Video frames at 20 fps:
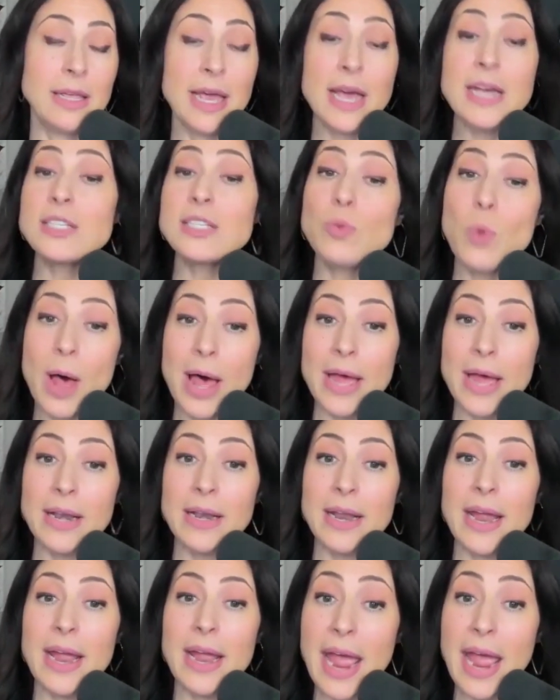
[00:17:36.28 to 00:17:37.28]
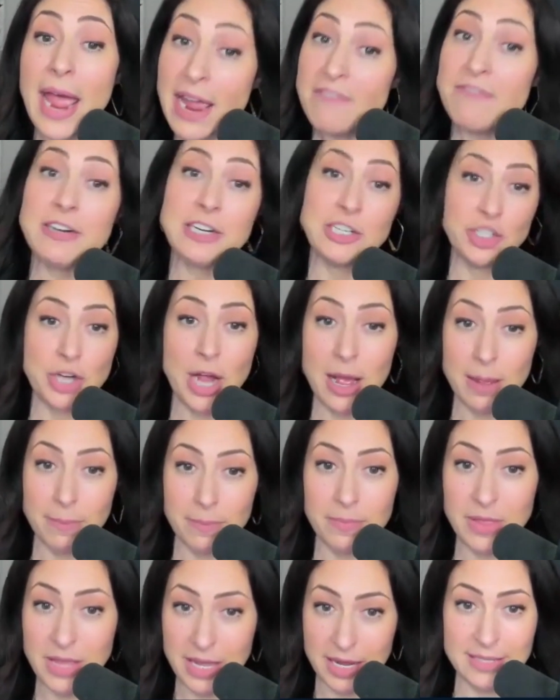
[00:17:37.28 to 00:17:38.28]
guess what? Every shop
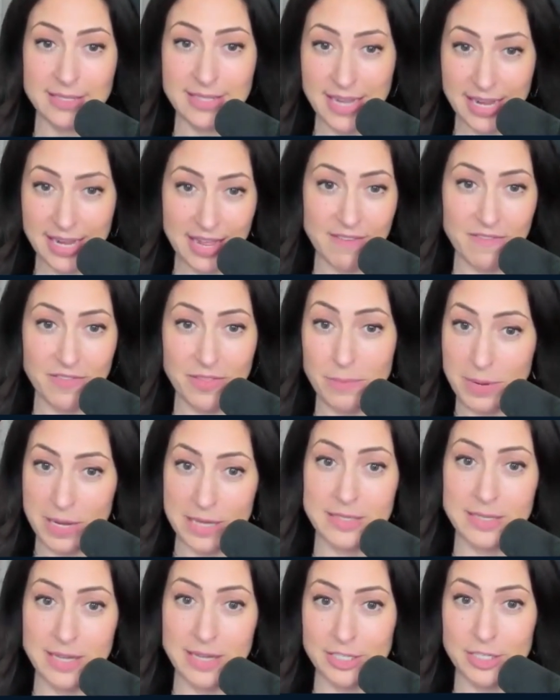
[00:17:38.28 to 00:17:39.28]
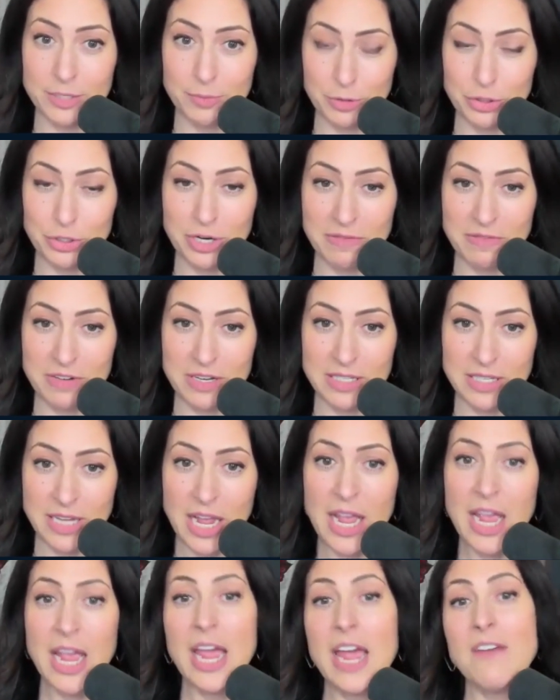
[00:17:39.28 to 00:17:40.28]
thinks they give the best customer service.
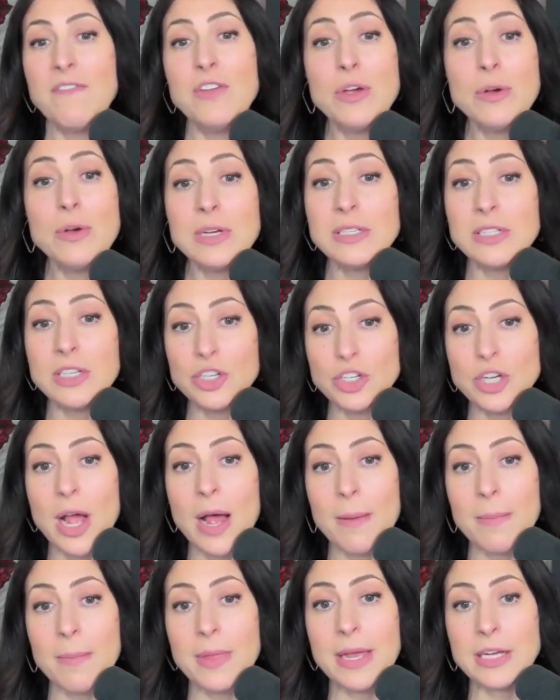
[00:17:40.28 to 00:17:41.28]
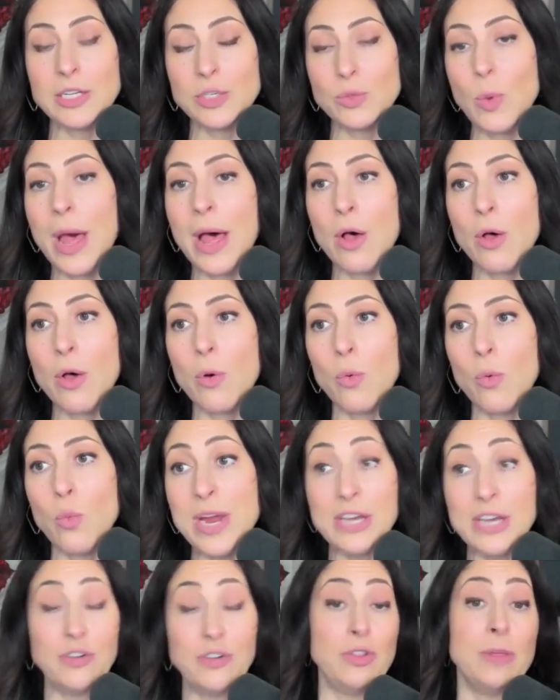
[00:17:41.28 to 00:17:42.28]
If you as a shop thinks, well,
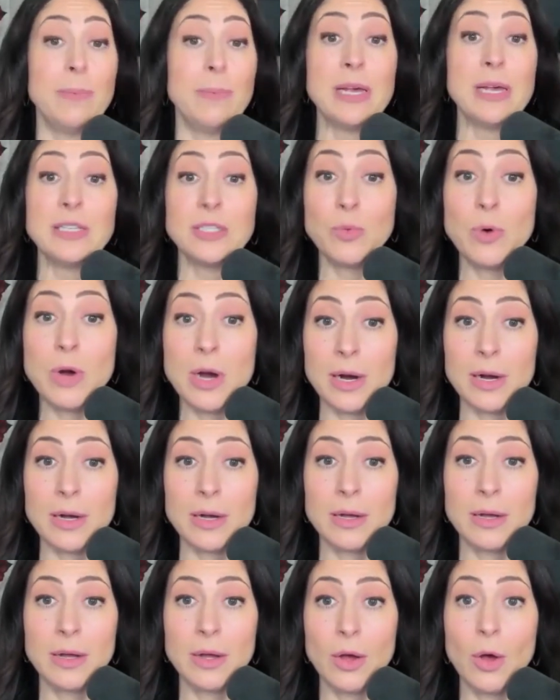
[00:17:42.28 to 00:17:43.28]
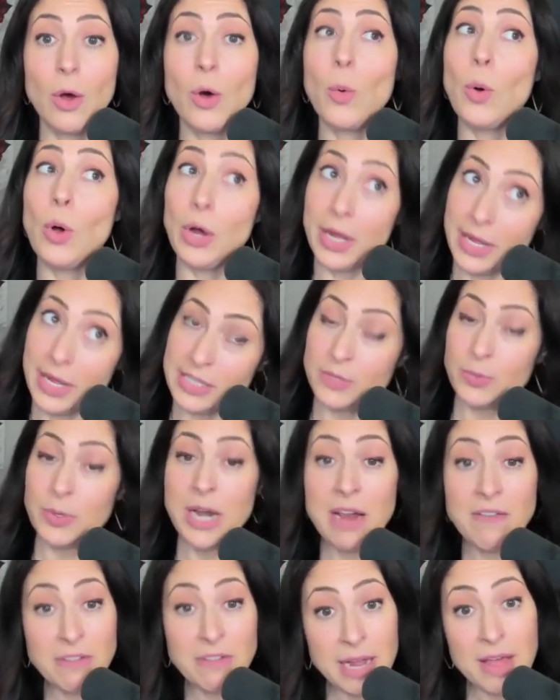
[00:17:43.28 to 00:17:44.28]
we do the best work, well, guess
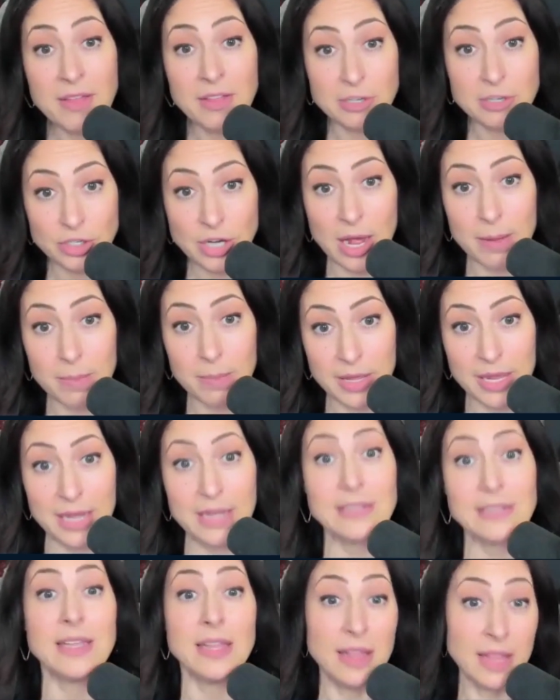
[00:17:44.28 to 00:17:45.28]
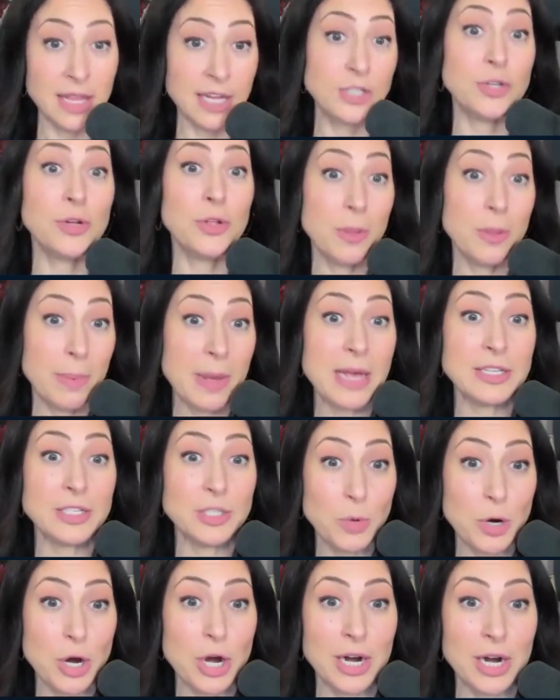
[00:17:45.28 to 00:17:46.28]
what? Every other shop thinks they do the
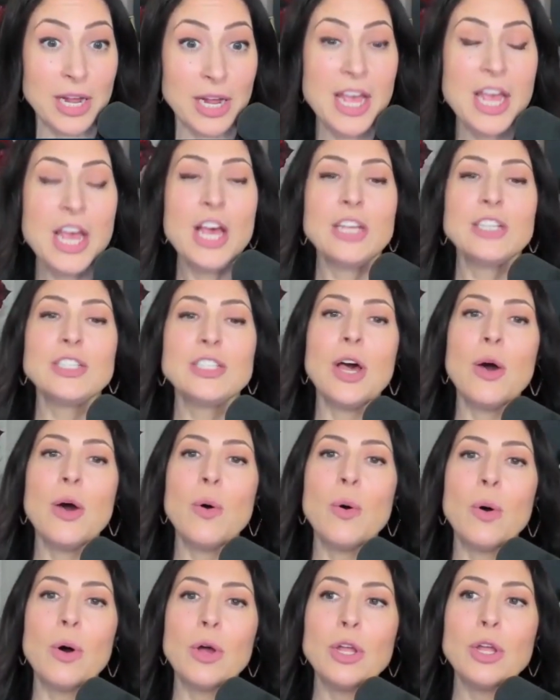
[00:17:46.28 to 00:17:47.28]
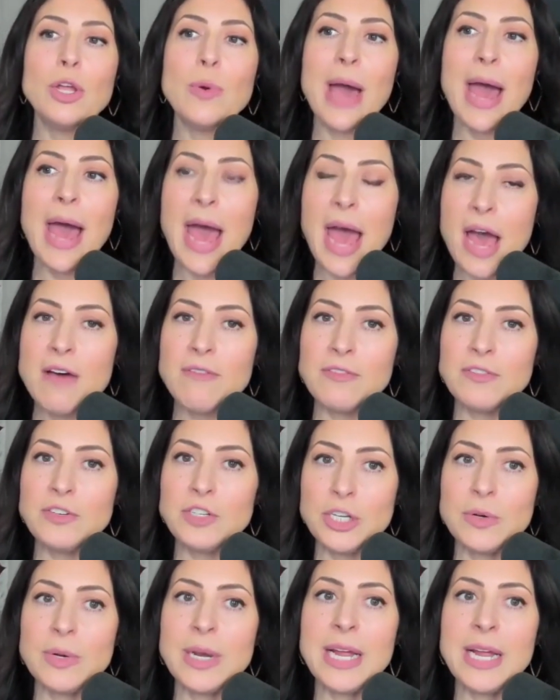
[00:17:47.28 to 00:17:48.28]
best work. So you have
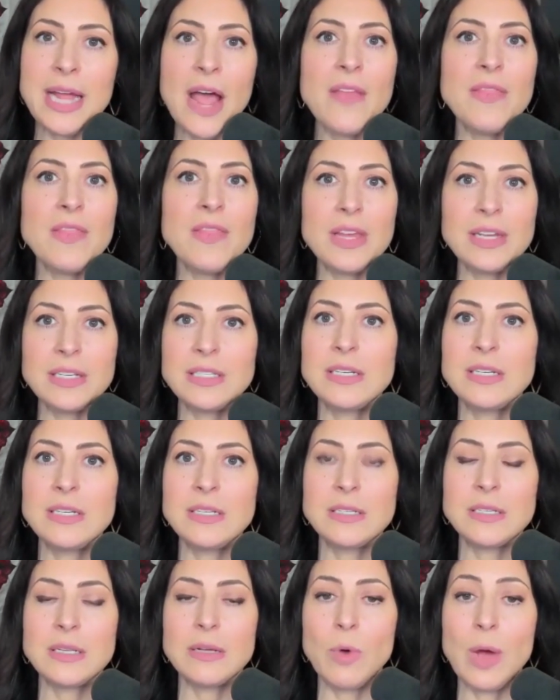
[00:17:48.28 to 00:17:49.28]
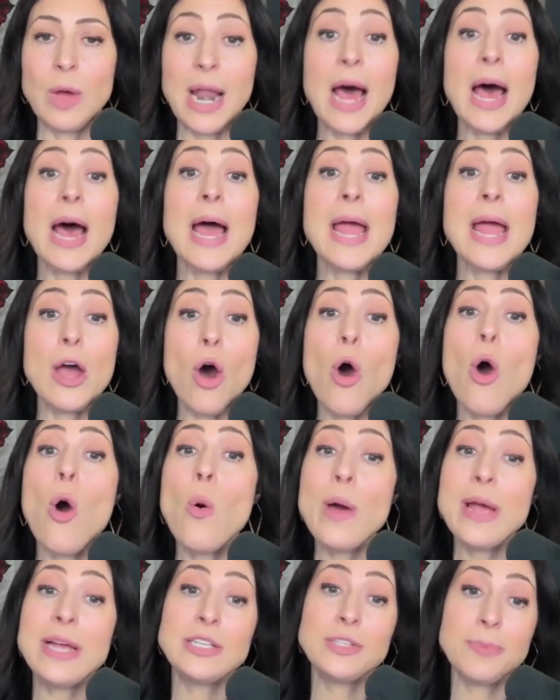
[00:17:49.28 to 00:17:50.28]
to, and again, this is what I
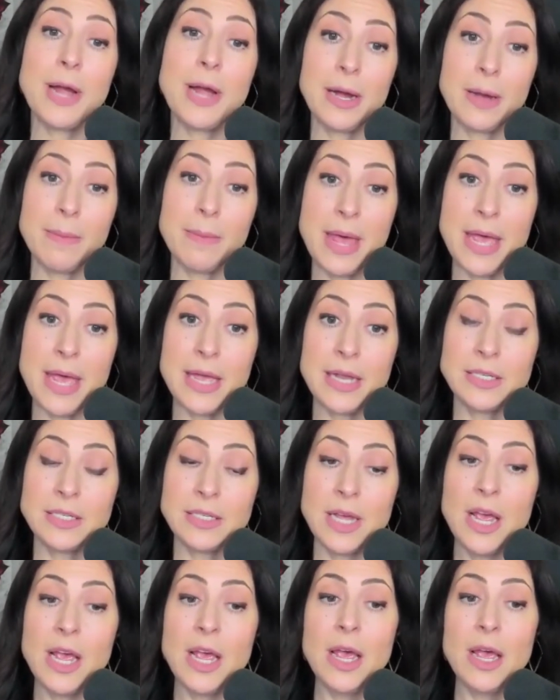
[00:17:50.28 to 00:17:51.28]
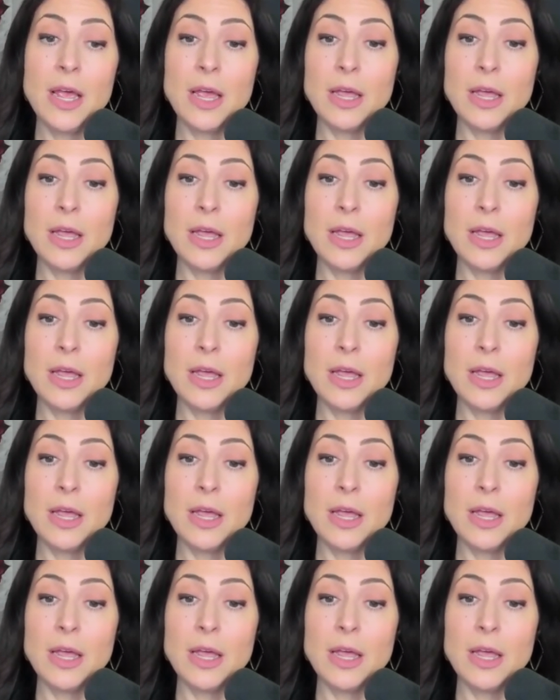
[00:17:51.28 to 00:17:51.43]
always recommend,